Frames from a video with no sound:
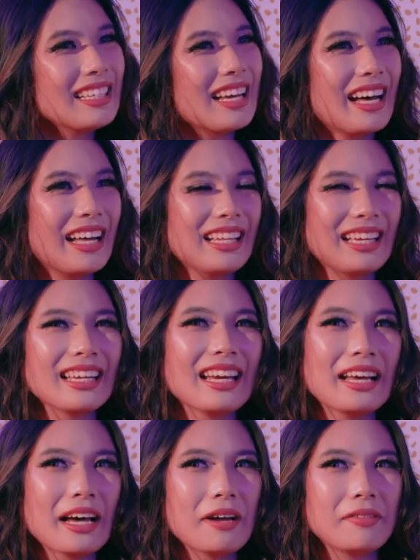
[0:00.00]
yeah, like
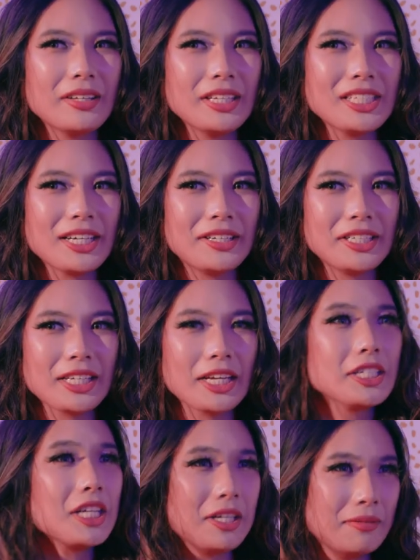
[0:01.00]
I really cherish like
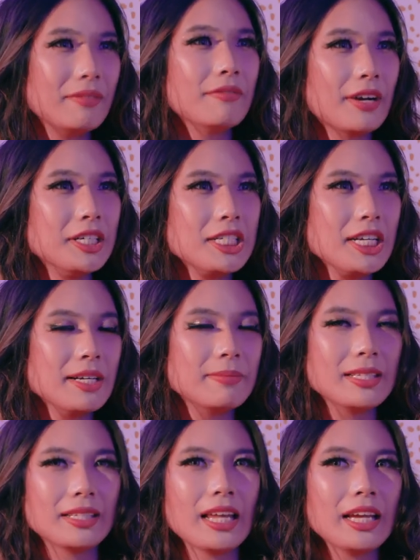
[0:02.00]
genuine friendships
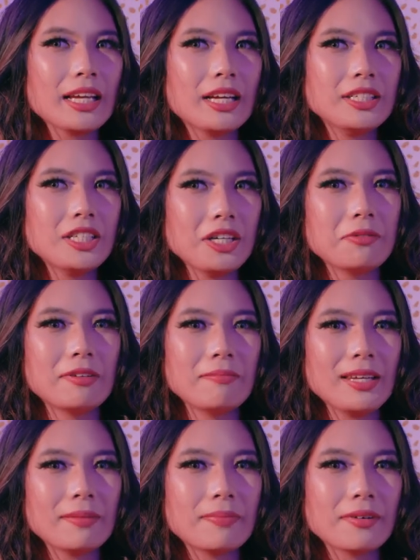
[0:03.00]
and like genuine
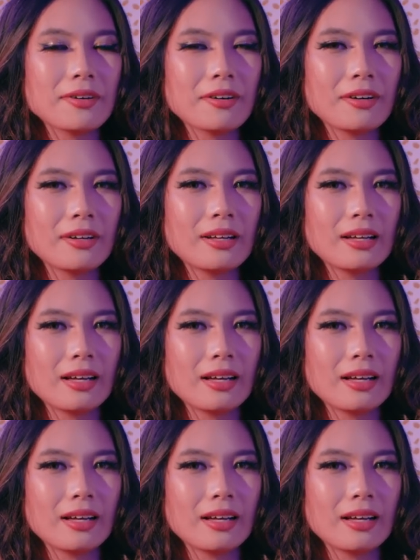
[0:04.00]
people.